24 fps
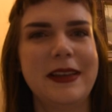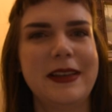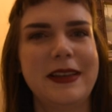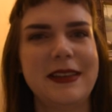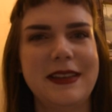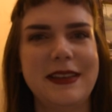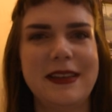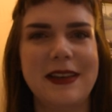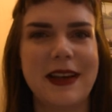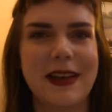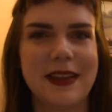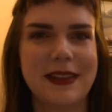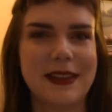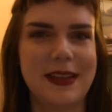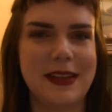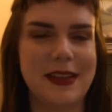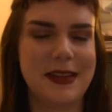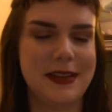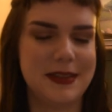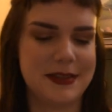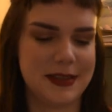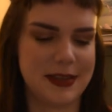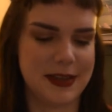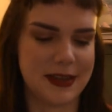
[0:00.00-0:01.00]
not the
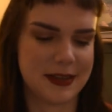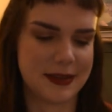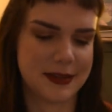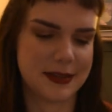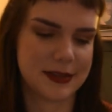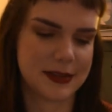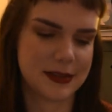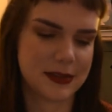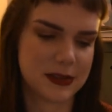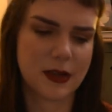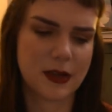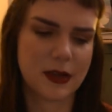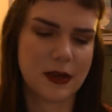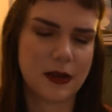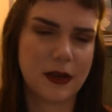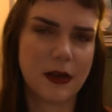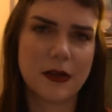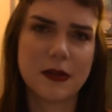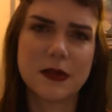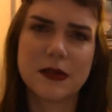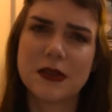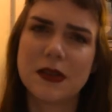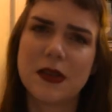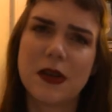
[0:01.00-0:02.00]
easiest.
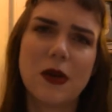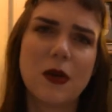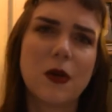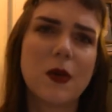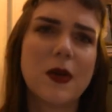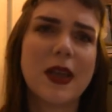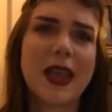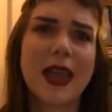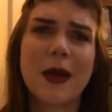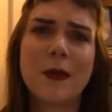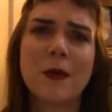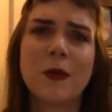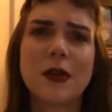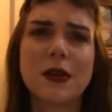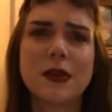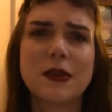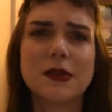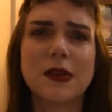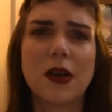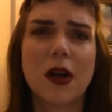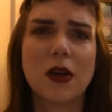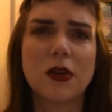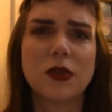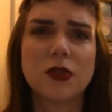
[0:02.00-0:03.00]
Also,
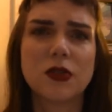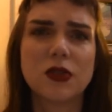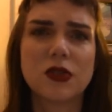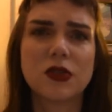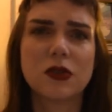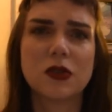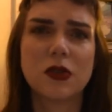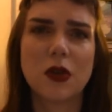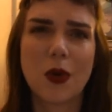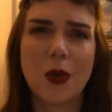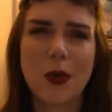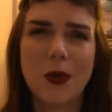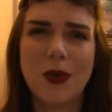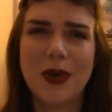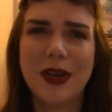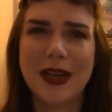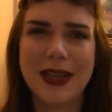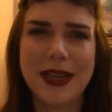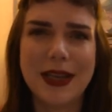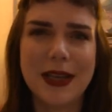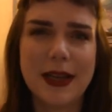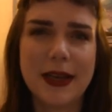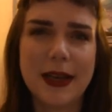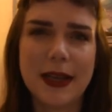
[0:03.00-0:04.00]
cameras are so
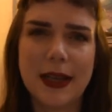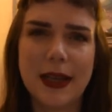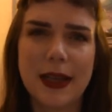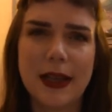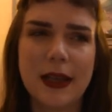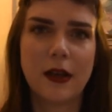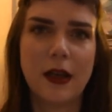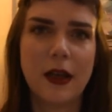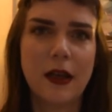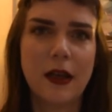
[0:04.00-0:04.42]
needy.